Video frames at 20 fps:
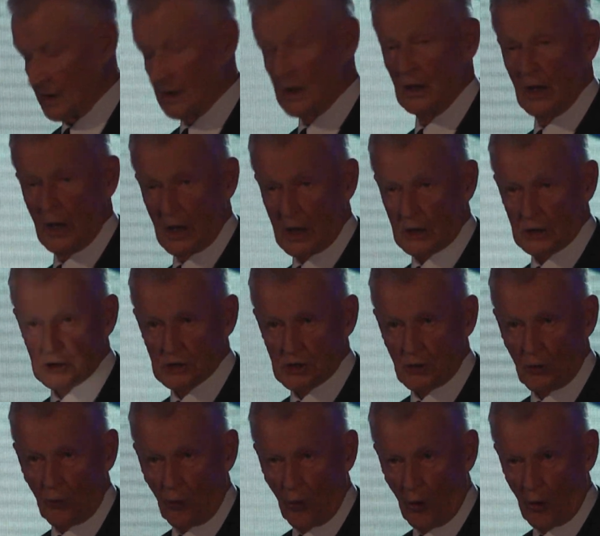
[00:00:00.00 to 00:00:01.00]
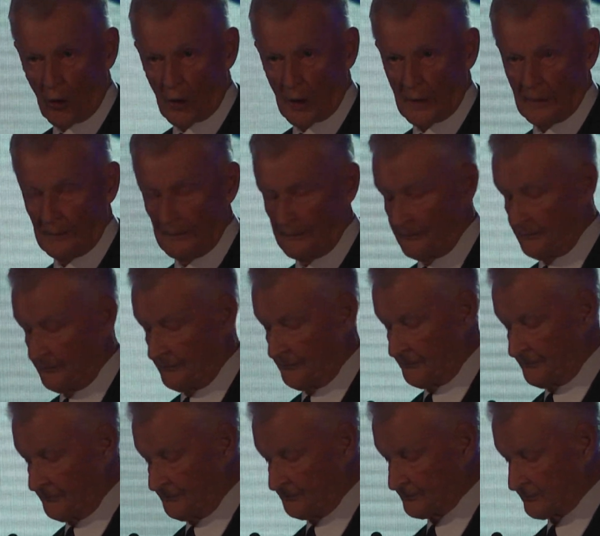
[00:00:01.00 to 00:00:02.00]
A larger war
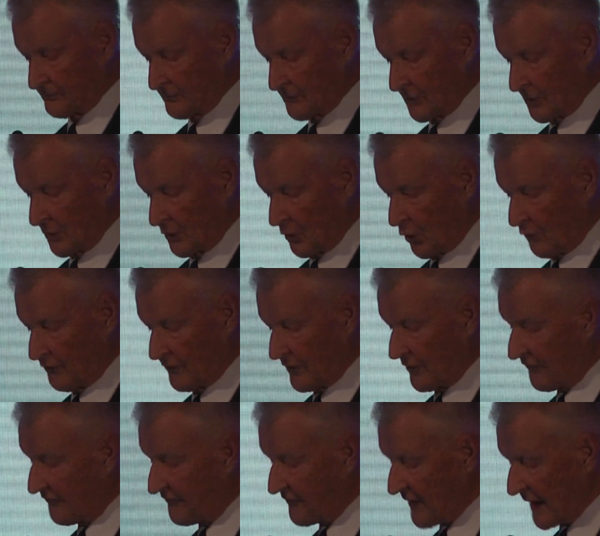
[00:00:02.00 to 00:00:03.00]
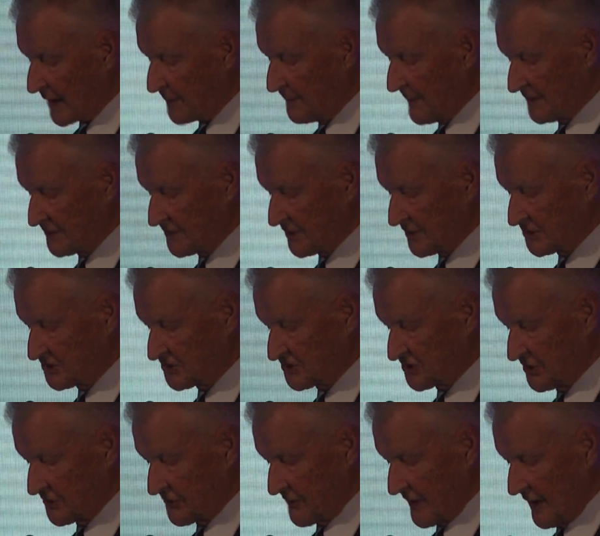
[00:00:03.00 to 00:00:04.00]
over fragmenting
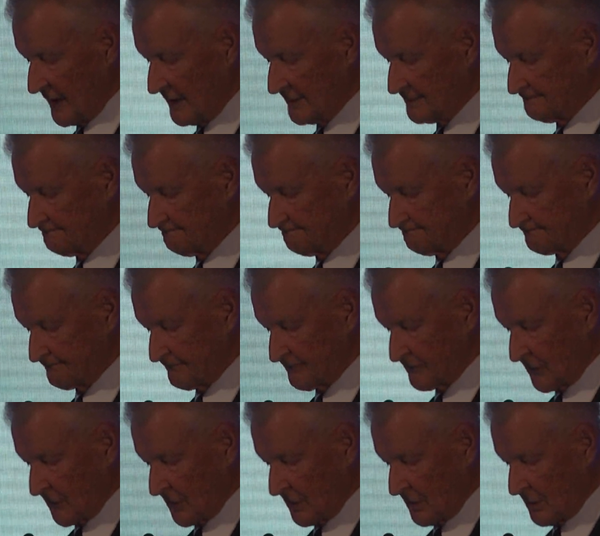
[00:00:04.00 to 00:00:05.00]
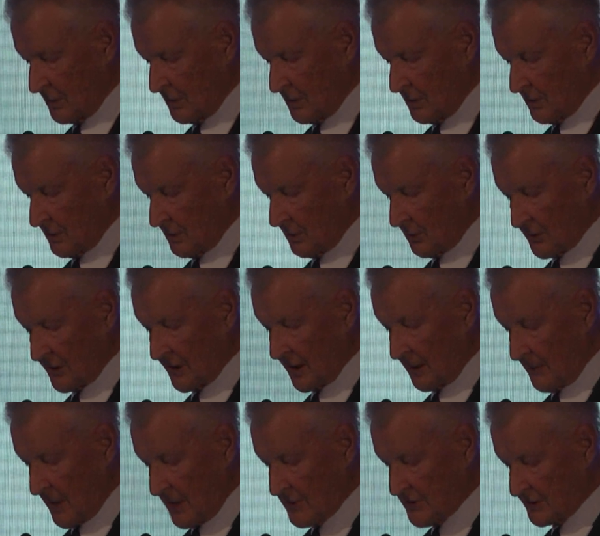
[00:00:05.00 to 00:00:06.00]
Syria, or an
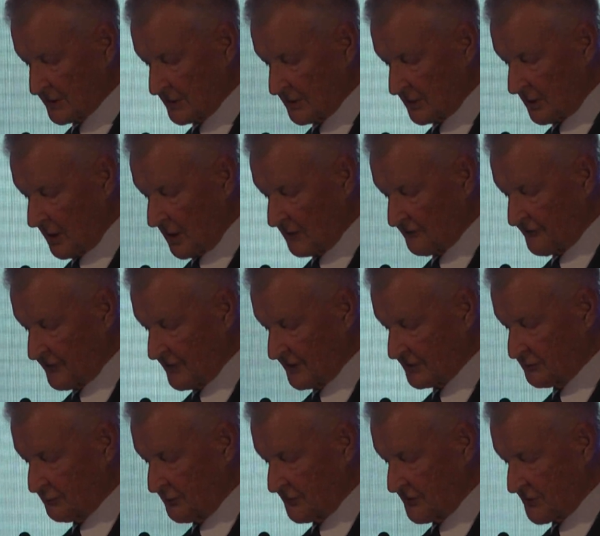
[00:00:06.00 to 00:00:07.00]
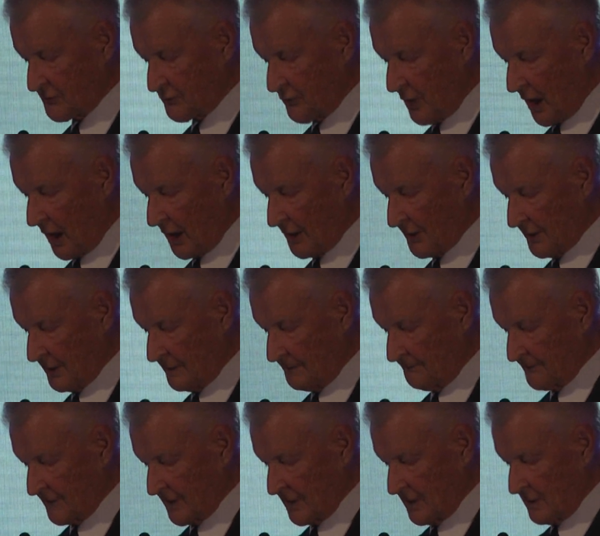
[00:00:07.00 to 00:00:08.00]
American conflict with Iran
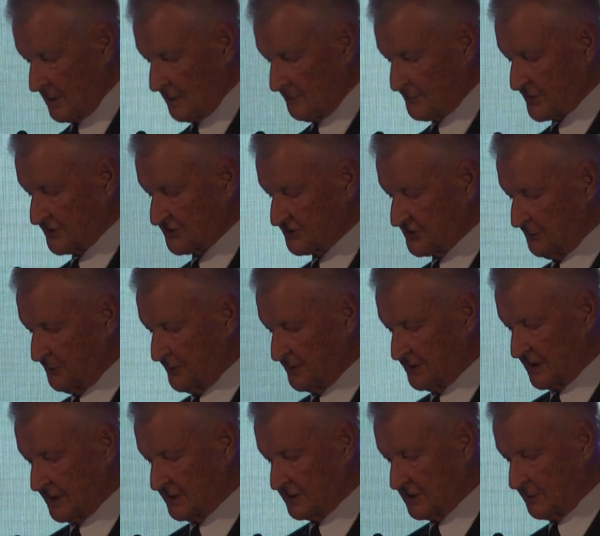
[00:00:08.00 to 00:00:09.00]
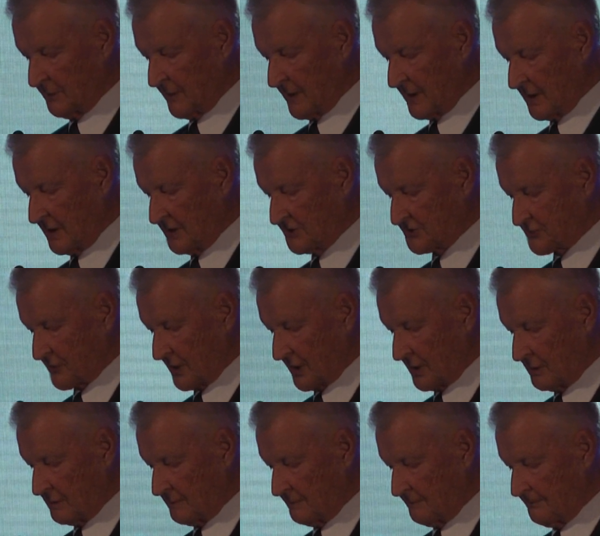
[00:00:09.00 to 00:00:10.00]
precipitated by
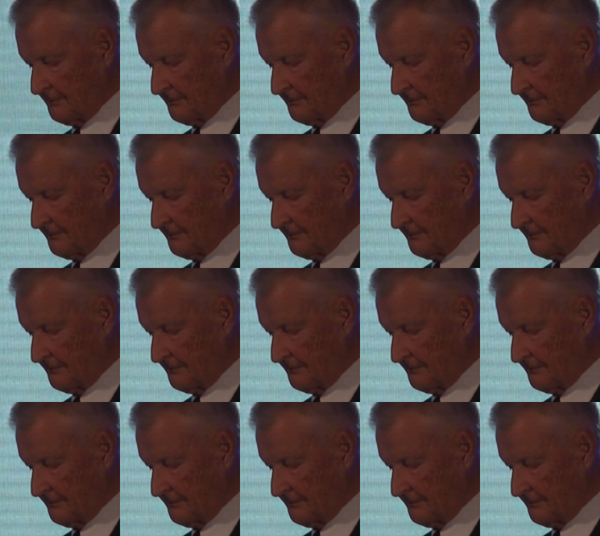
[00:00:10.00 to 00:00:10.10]
Israel